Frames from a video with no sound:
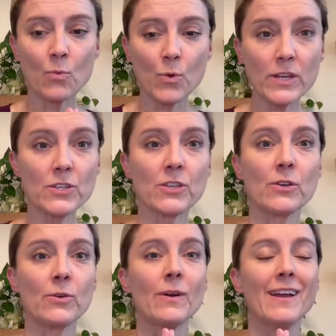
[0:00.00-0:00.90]
wish
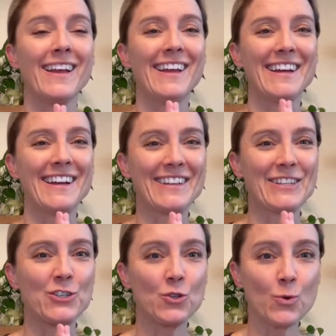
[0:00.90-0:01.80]
you
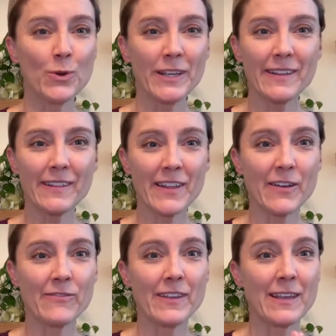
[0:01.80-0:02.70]
uh, joy,
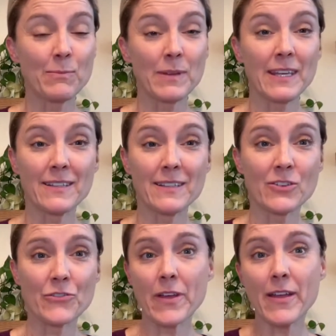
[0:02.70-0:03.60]
love, and peace
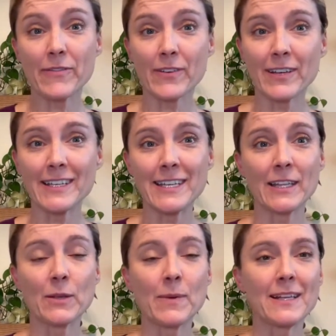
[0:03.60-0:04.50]
in your life on a
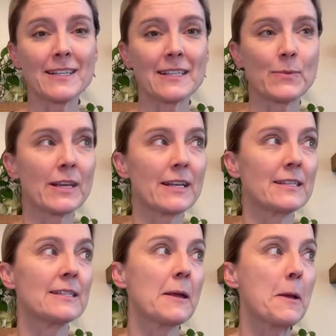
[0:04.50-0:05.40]
daily basis
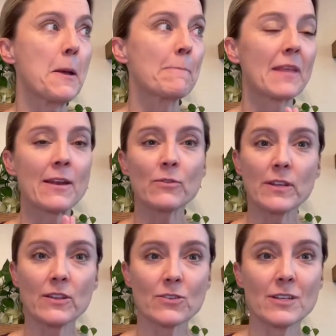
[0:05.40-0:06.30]
because I don't
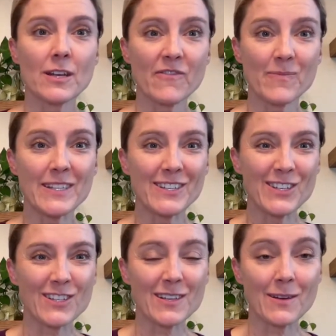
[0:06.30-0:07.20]
think there's enough
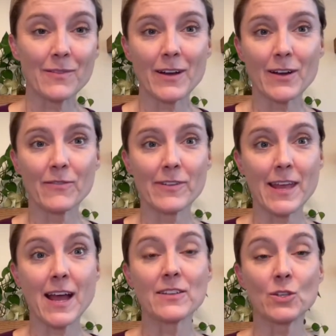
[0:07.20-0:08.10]
messages out there for
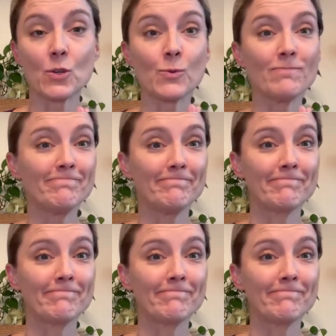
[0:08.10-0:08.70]
that. So,